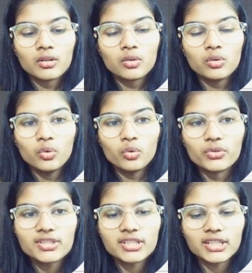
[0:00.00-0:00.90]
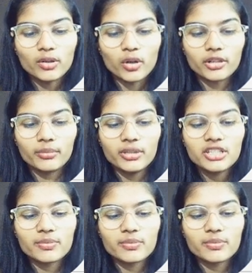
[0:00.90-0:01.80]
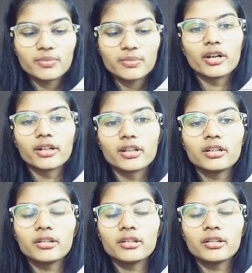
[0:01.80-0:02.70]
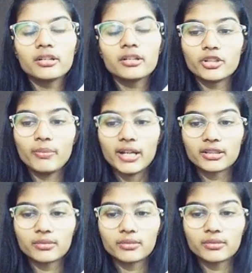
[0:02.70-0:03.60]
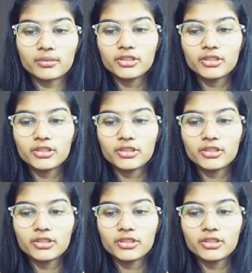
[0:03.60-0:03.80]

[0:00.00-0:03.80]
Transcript: whose in order means basically the order into the method,